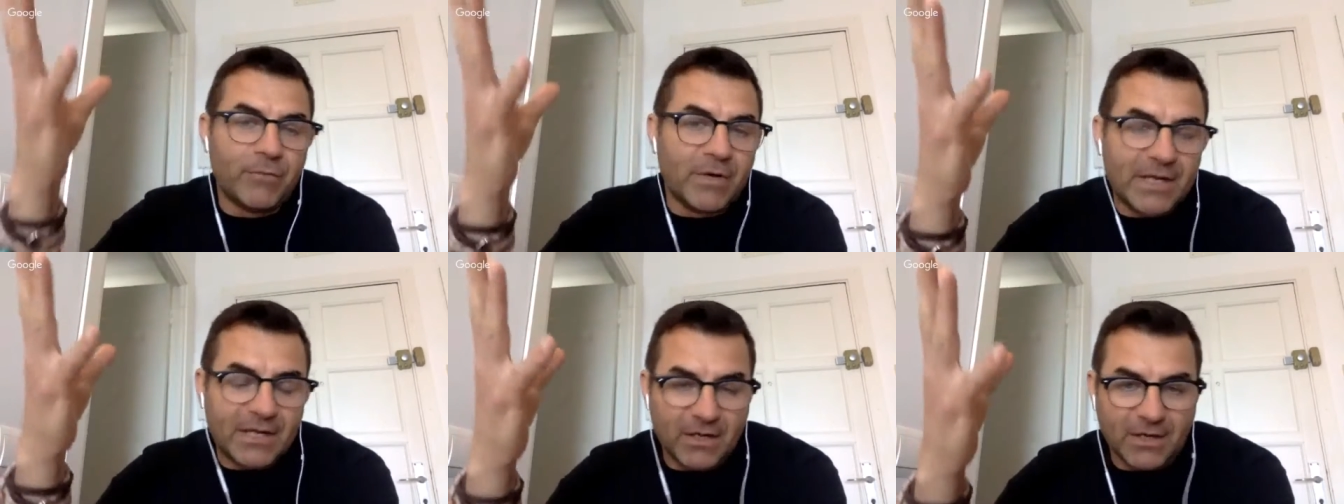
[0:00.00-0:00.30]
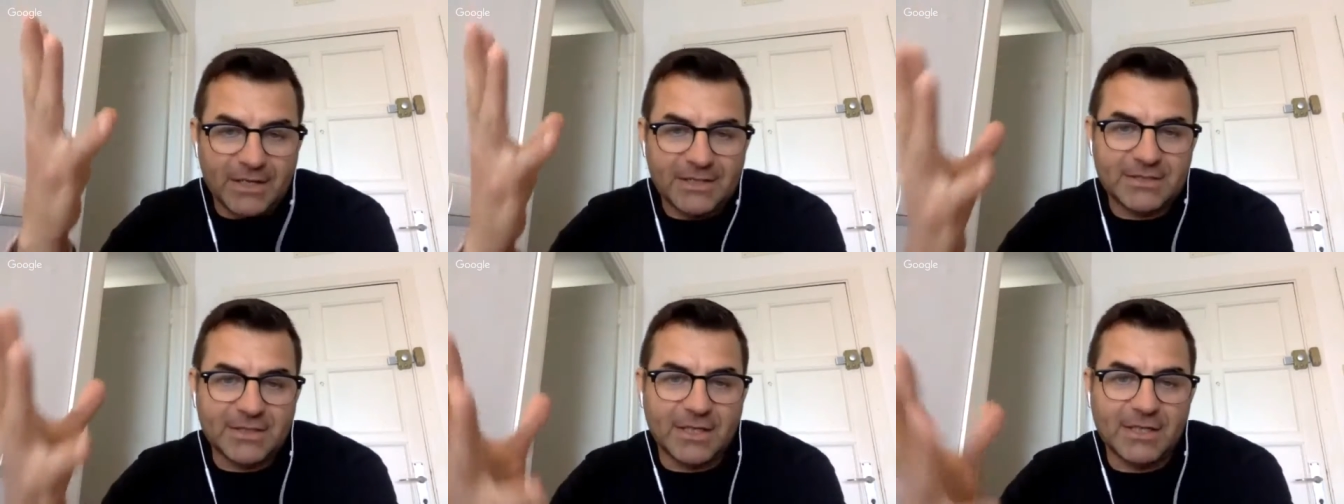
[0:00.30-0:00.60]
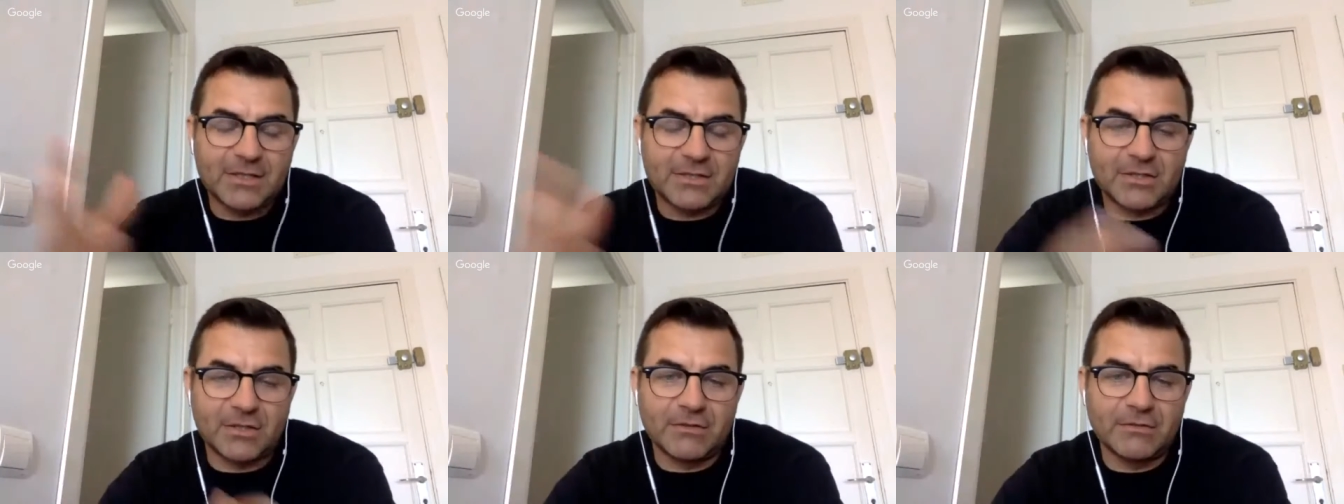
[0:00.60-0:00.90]

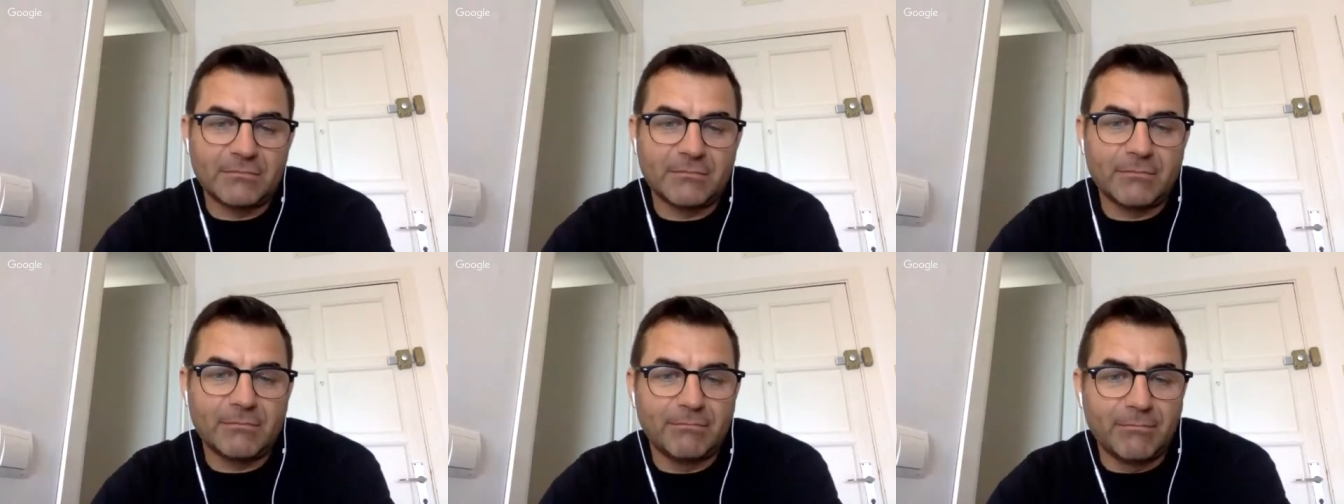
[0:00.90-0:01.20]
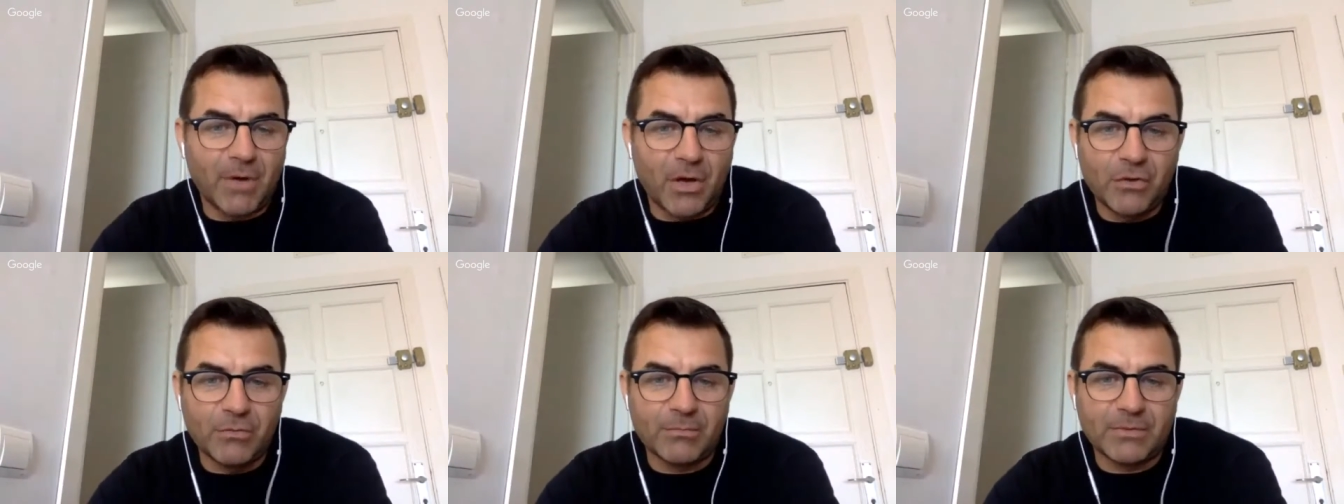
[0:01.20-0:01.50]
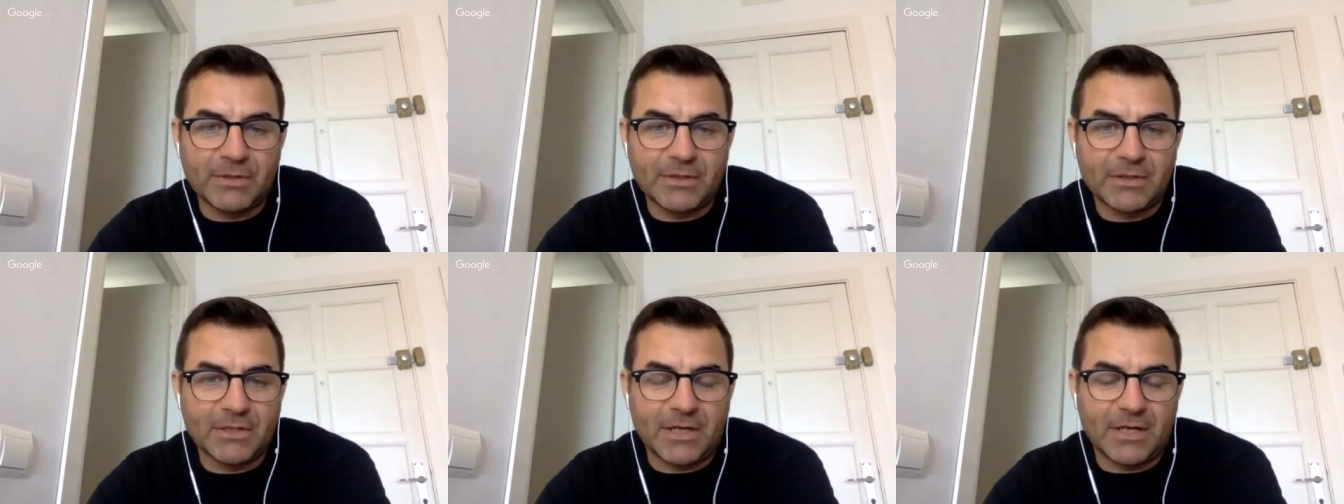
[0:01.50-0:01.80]
realization
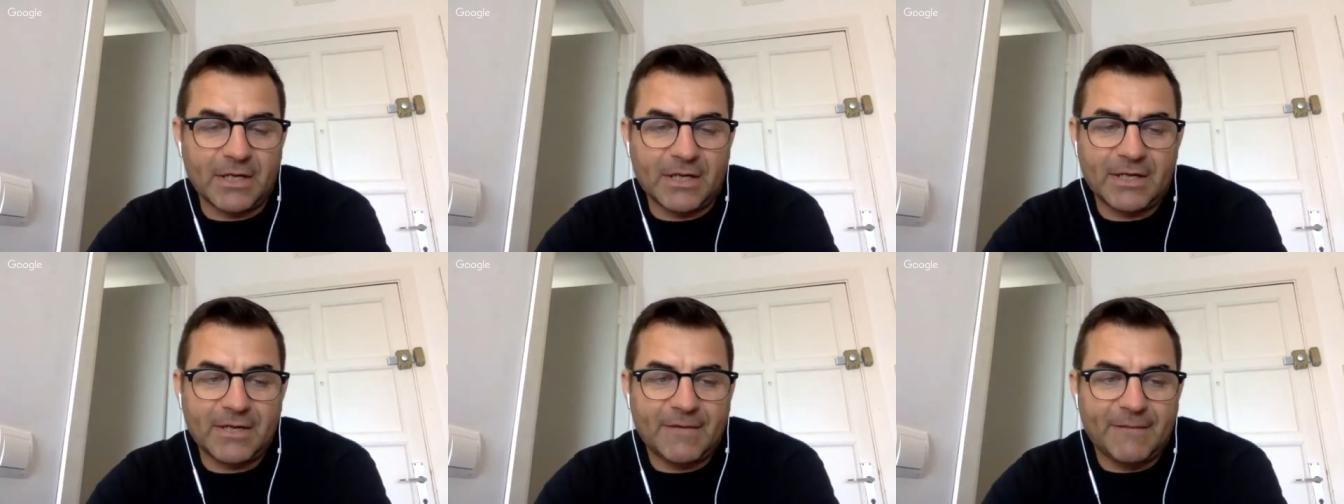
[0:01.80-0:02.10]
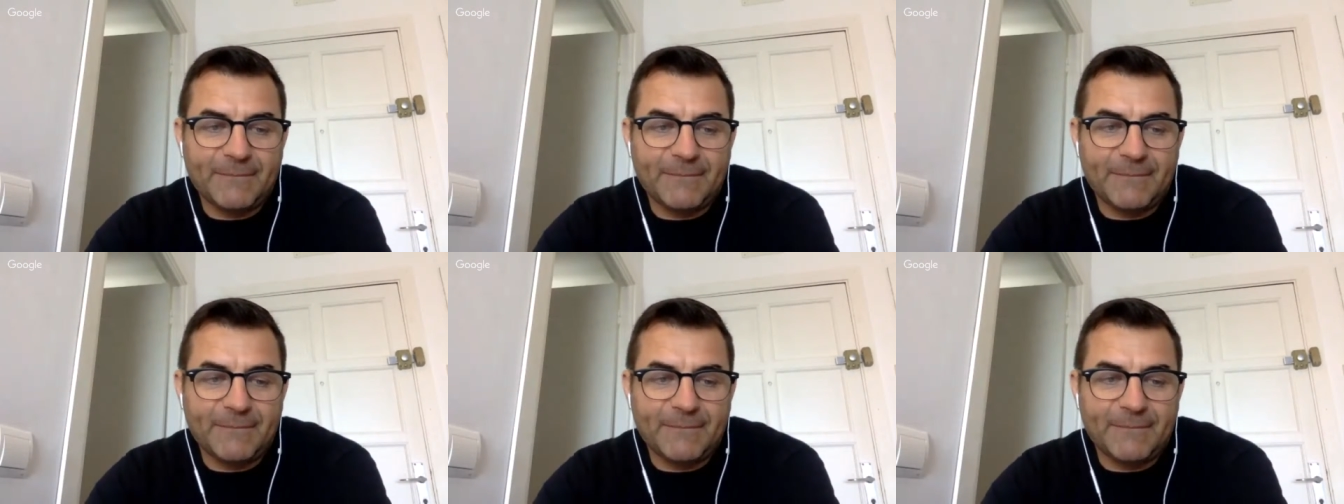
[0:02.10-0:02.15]
moment that